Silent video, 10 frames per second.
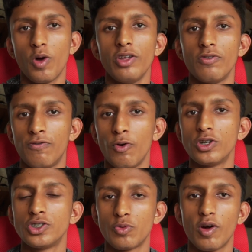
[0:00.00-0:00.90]
wanted to
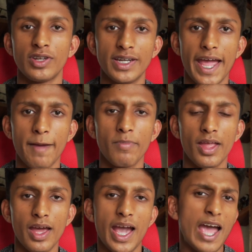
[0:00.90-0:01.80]
focus throughout the day.
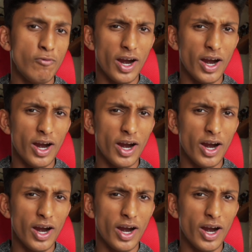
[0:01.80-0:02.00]
And